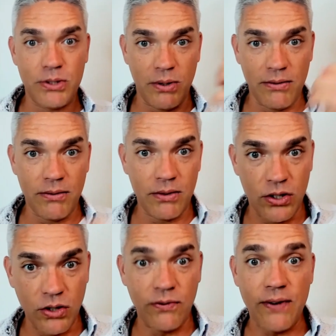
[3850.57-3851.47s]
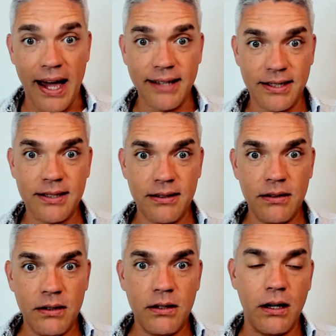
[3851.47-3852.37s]
between good fats,
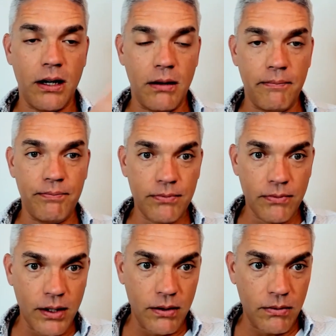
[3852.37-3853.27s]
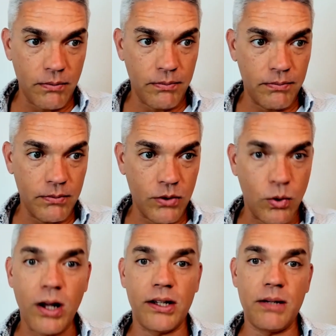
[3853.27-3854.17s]
um,
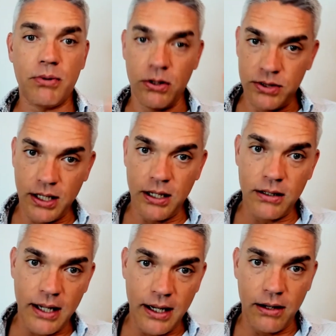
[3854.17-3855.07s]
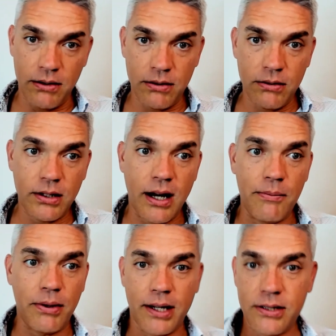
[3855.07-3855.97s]
quality protein, and
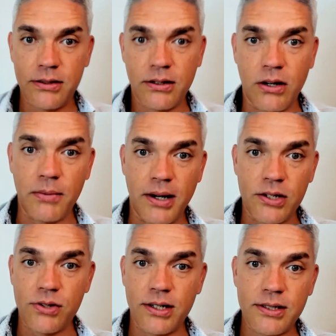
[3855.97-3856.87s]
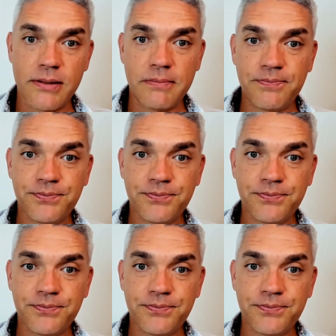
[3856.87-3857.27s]
complex carbohydrates.